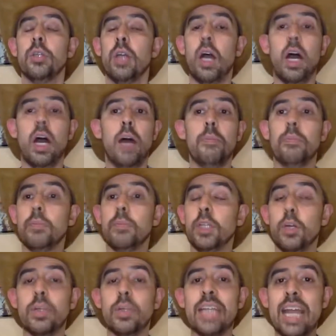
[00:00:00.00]

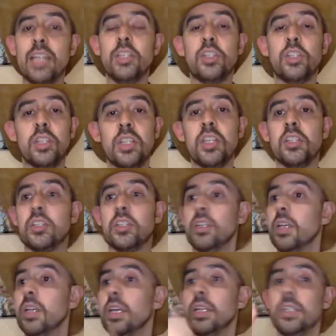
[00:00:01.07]
Get into this
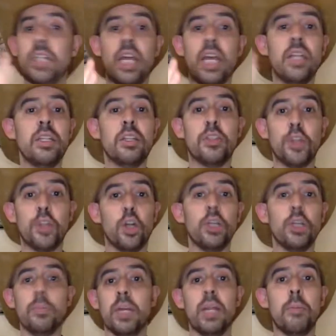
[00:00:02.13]
10 to 30
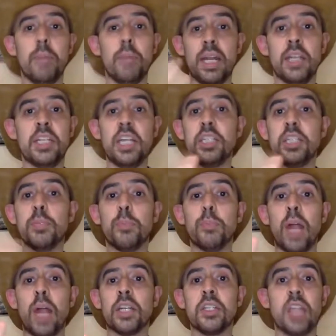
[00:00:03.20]
minute meditation
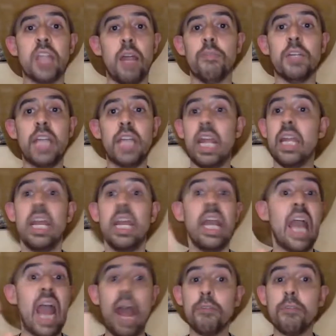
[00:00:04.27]
practice every day.
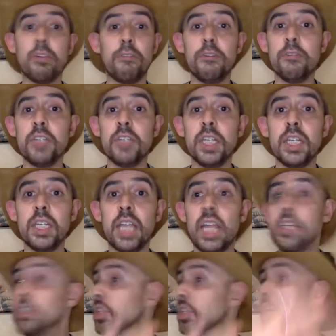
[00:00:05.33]
After 15
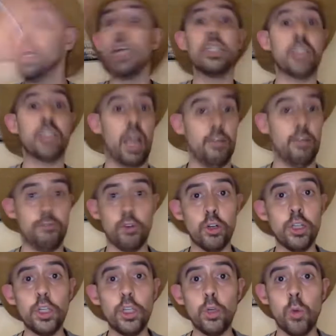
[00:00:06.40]
days, time for a
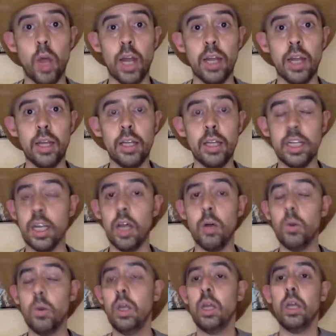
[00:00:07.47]
new one.
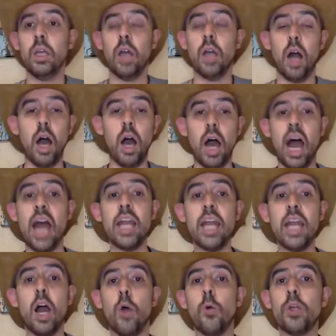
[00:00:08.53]
I
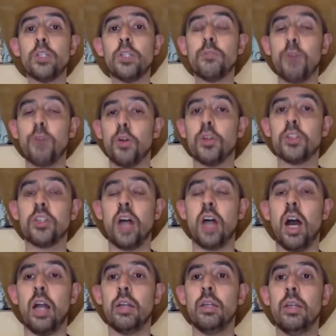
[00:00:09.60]
always focus
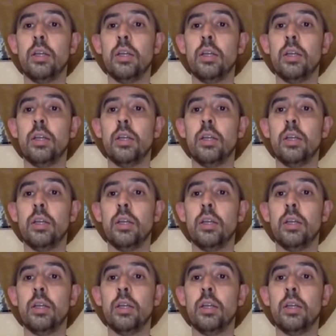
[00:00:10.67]
on